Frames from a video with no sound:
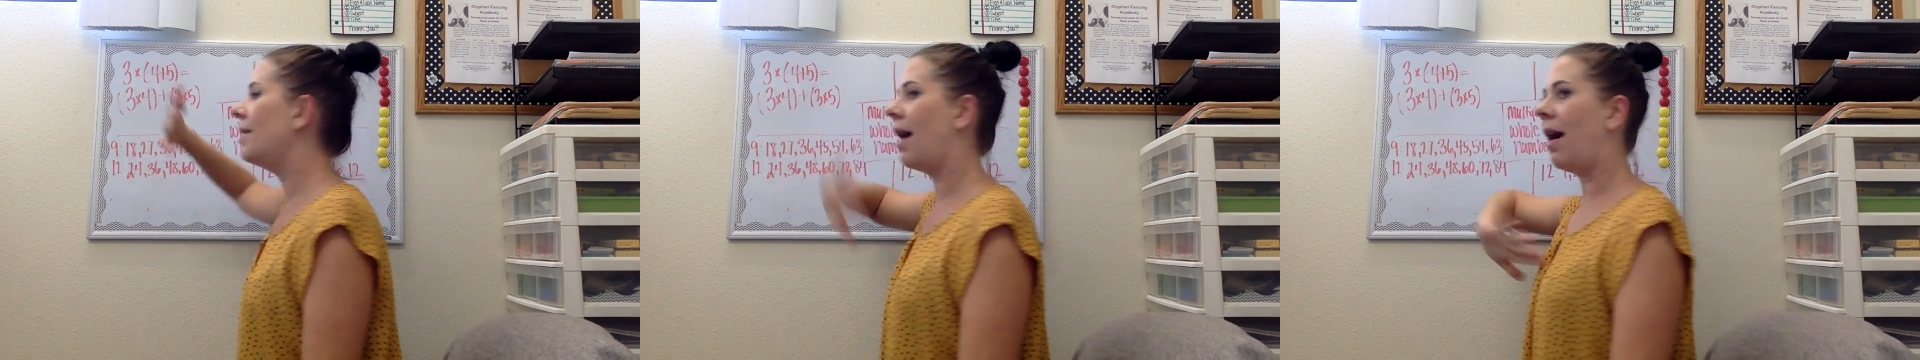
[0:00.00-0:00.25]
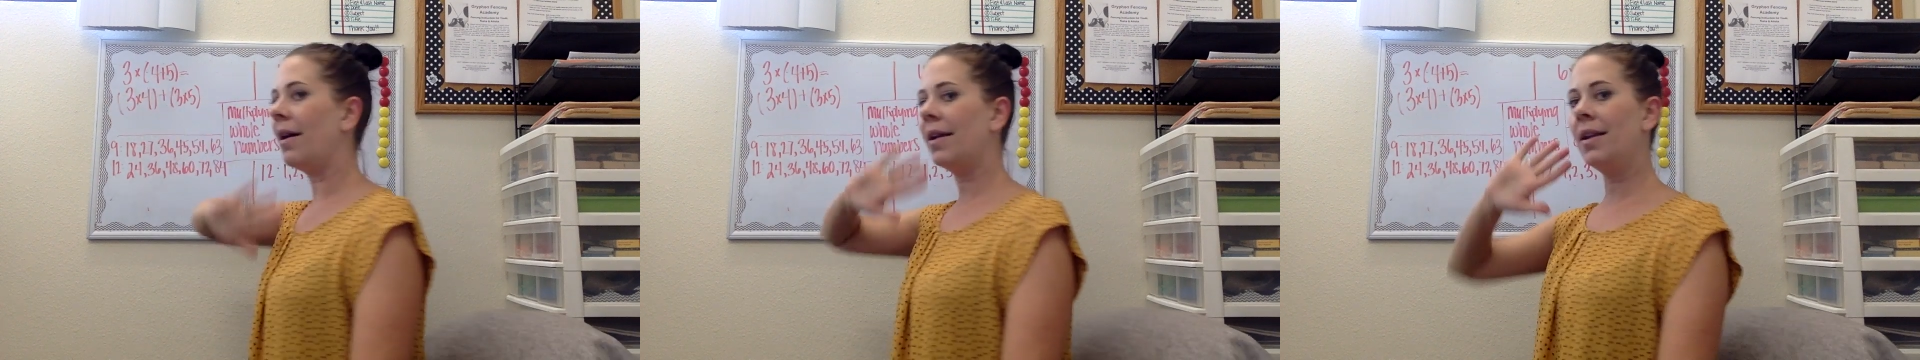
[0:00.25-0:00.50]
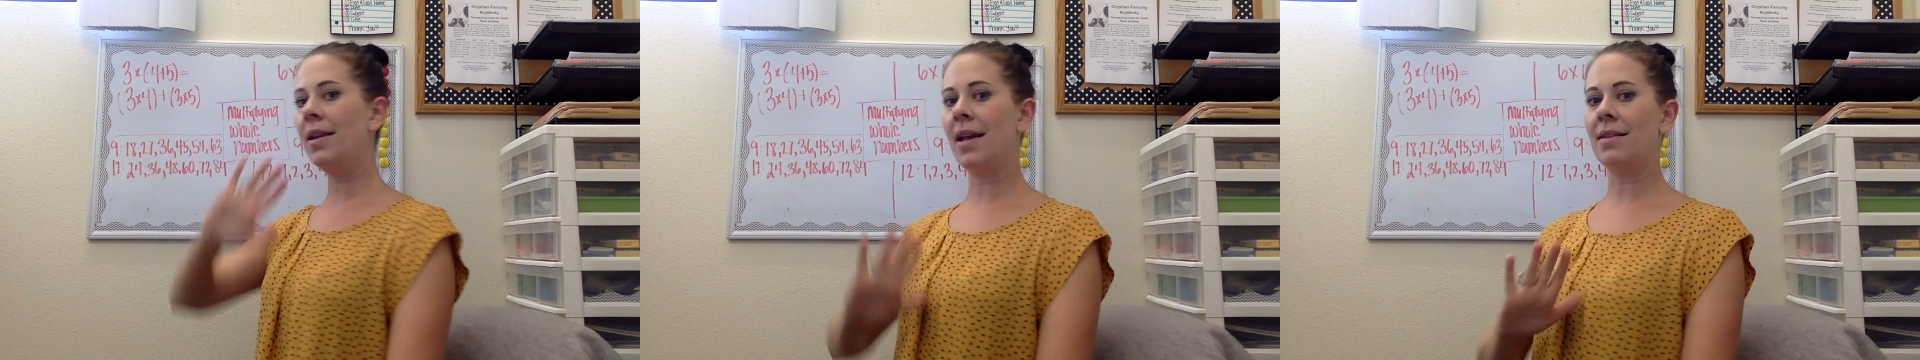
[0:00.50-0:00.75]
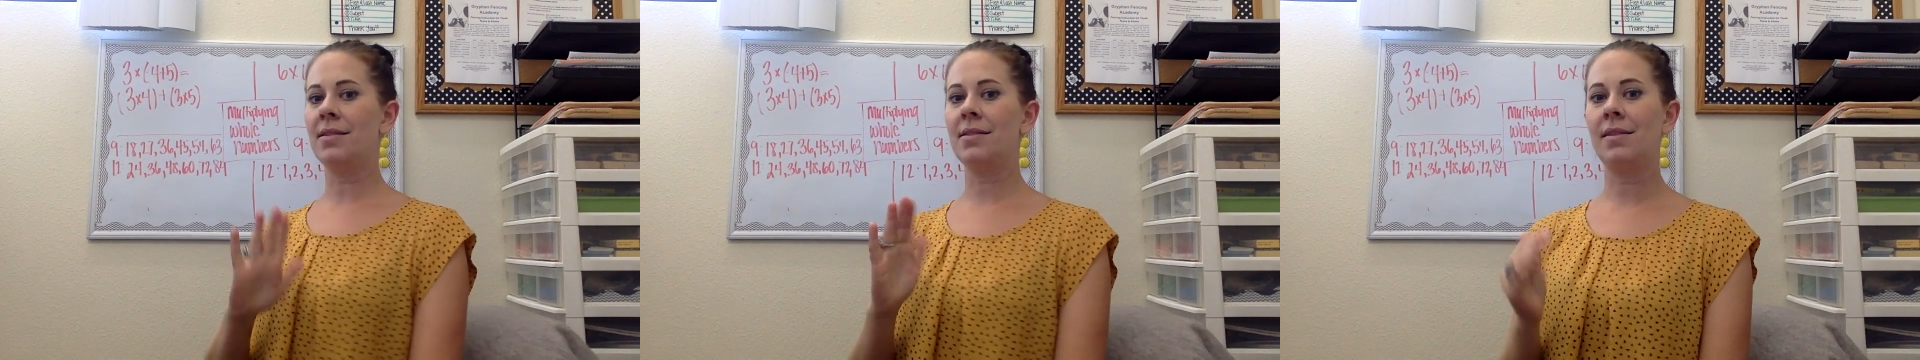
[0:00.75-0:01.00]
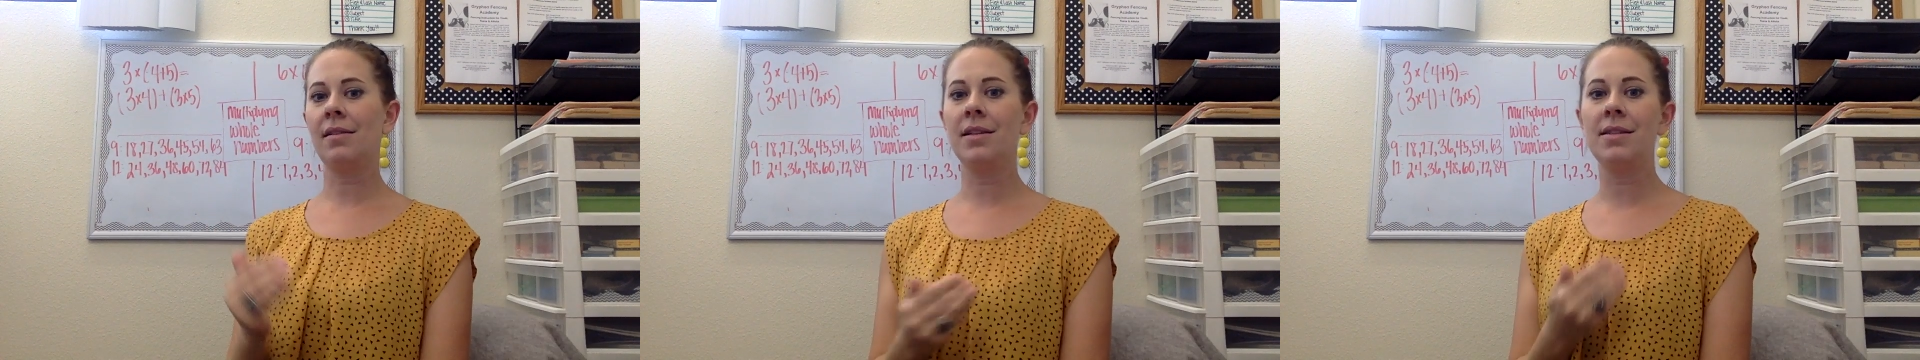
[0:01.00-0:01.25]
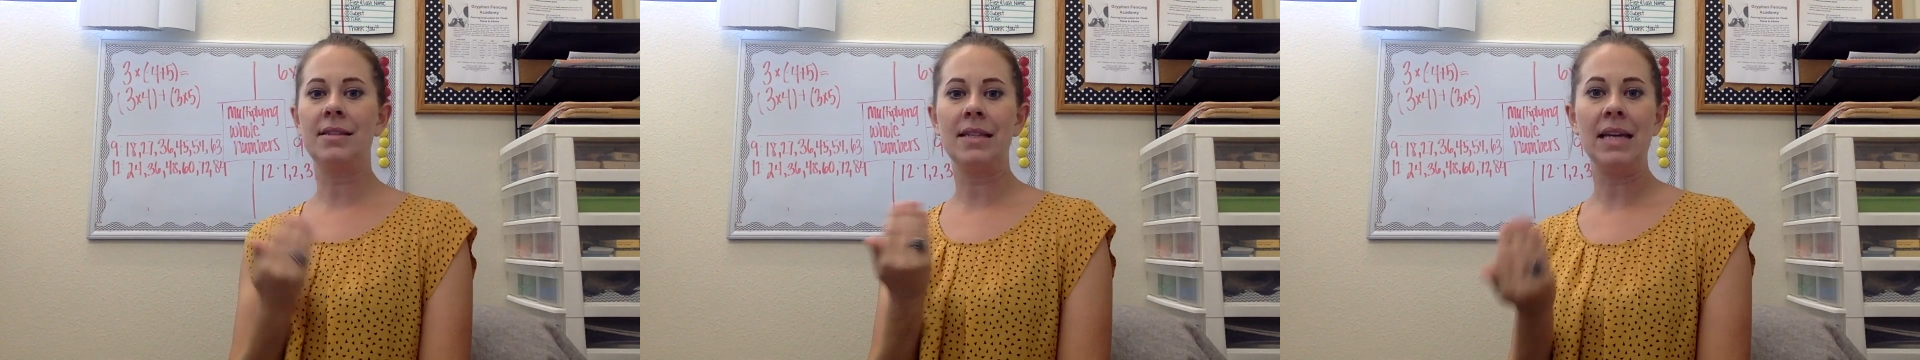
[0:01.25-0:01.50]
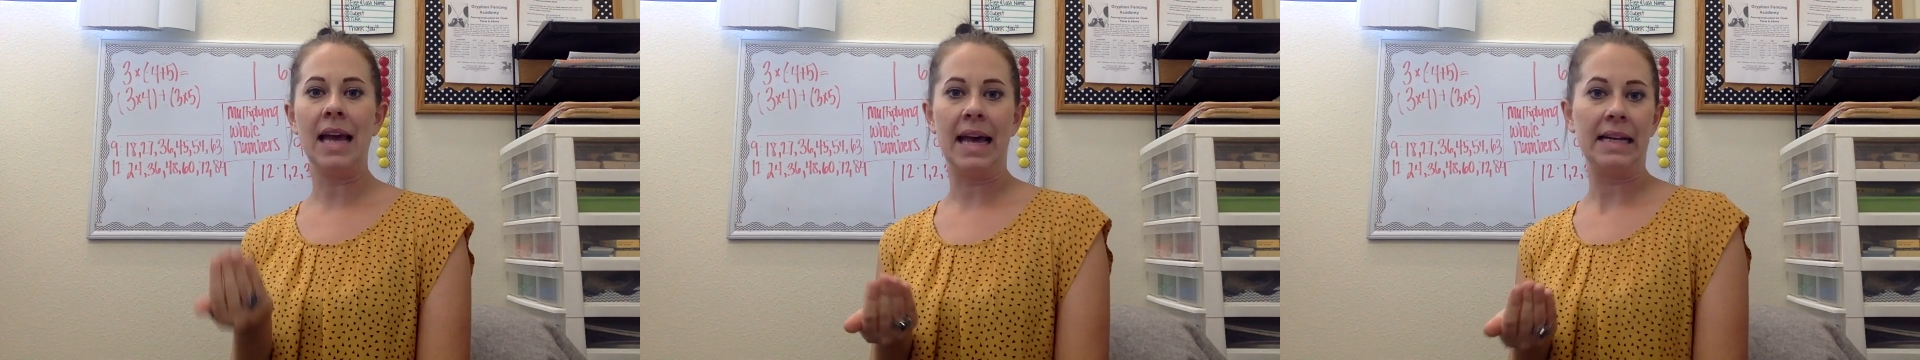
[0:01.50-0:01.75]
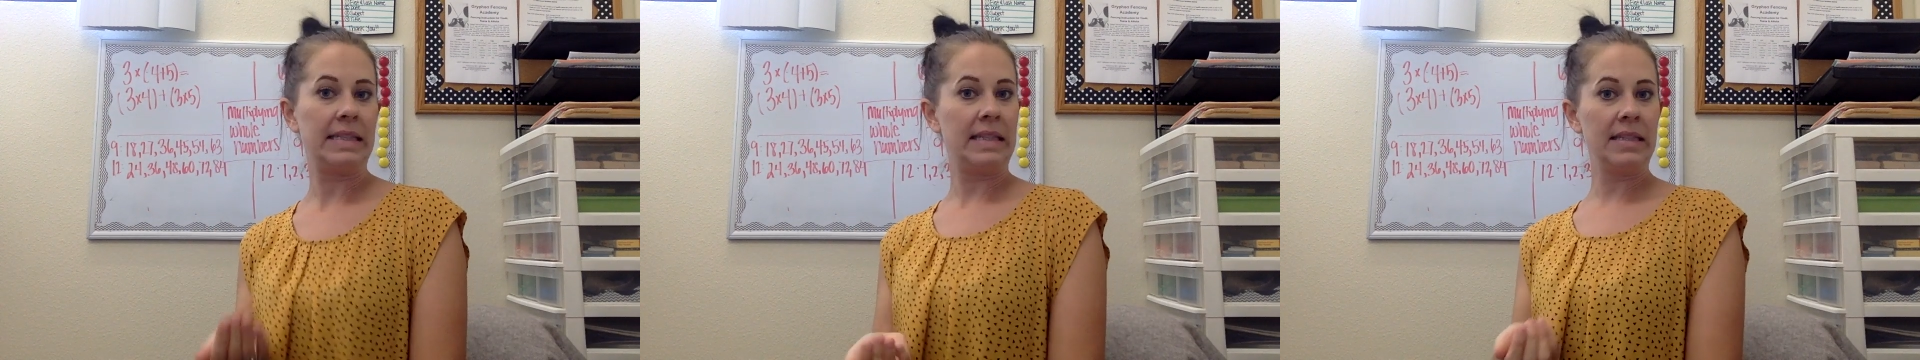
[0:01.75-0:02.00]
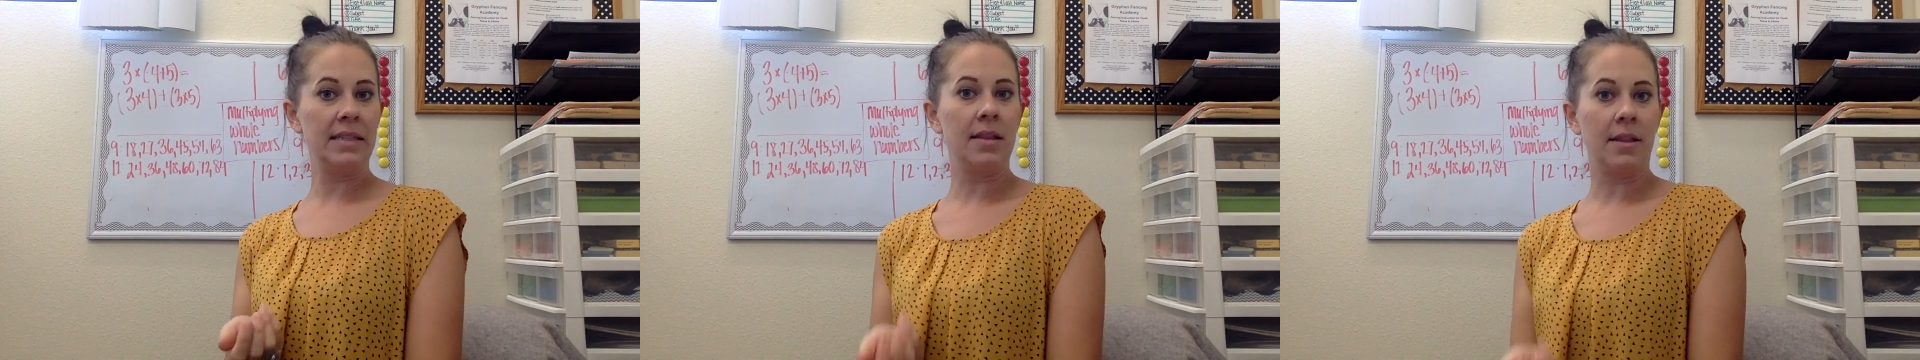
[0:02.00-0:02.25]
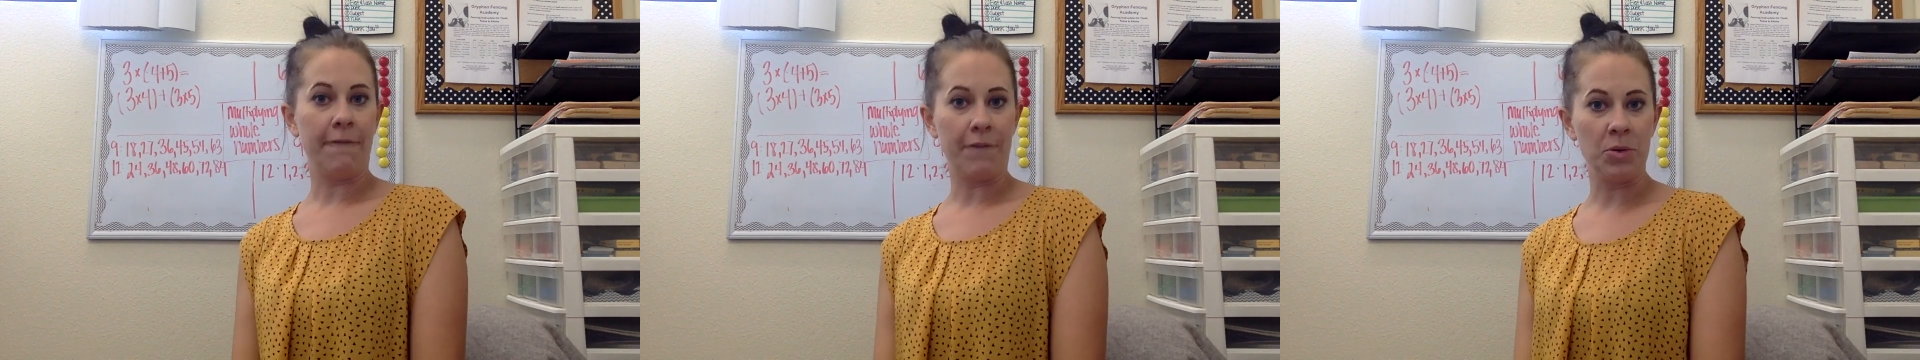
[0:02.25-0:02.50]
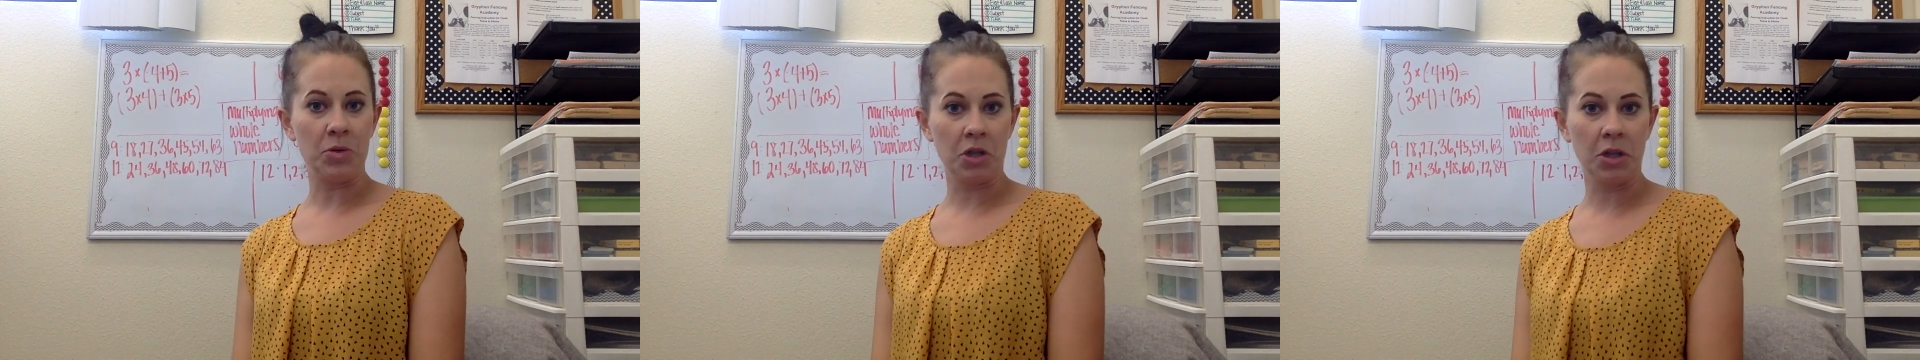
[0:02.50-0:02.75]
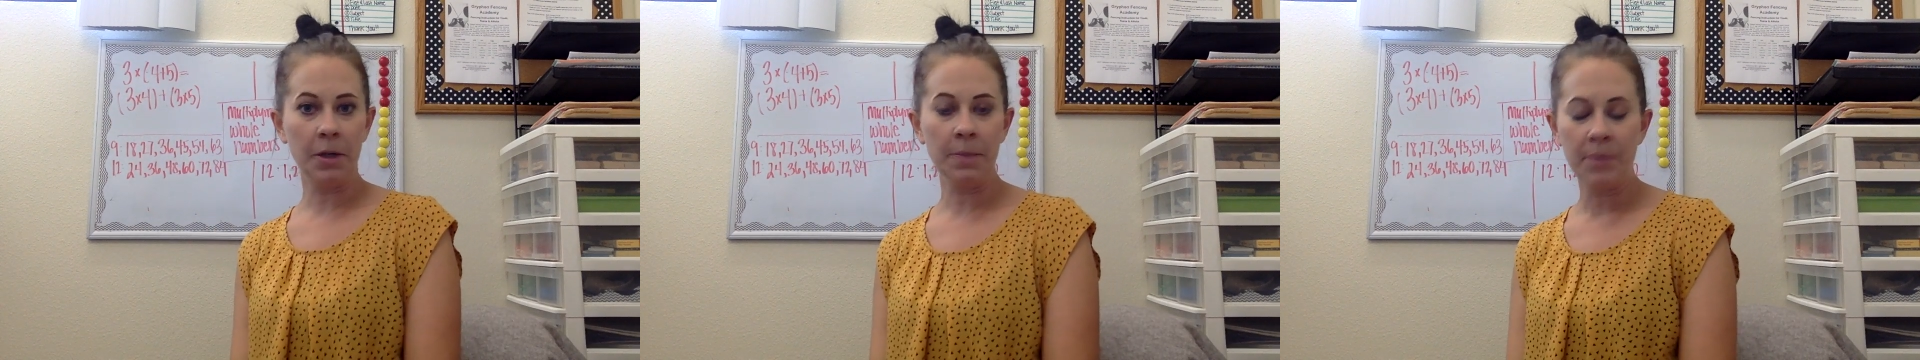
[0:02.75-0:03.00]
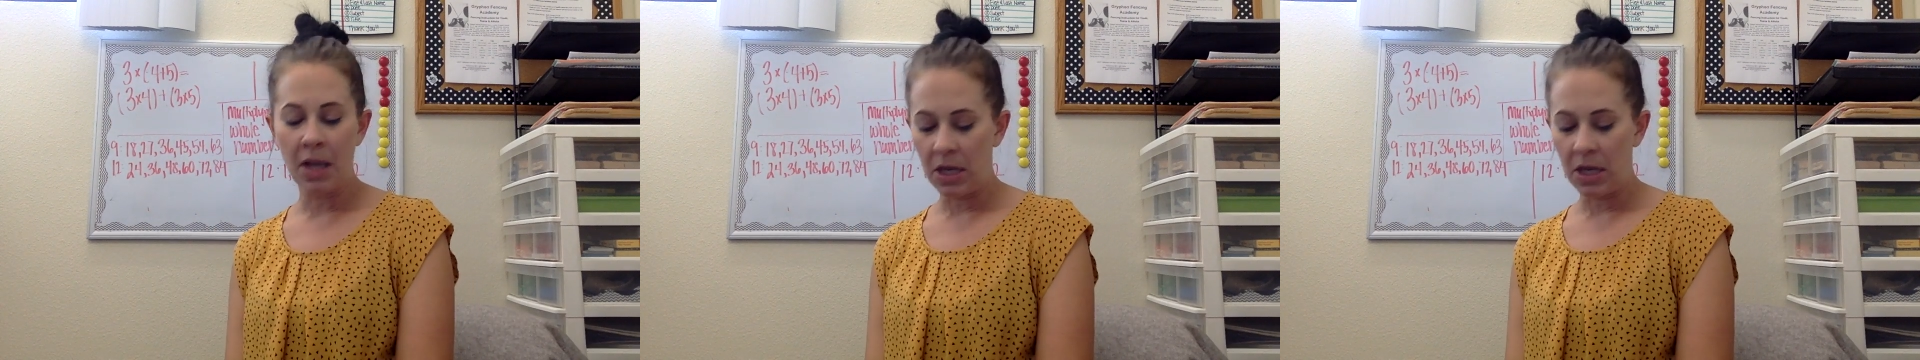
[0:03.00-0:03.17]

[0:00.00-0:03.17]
not going to necessarily see X's in the future.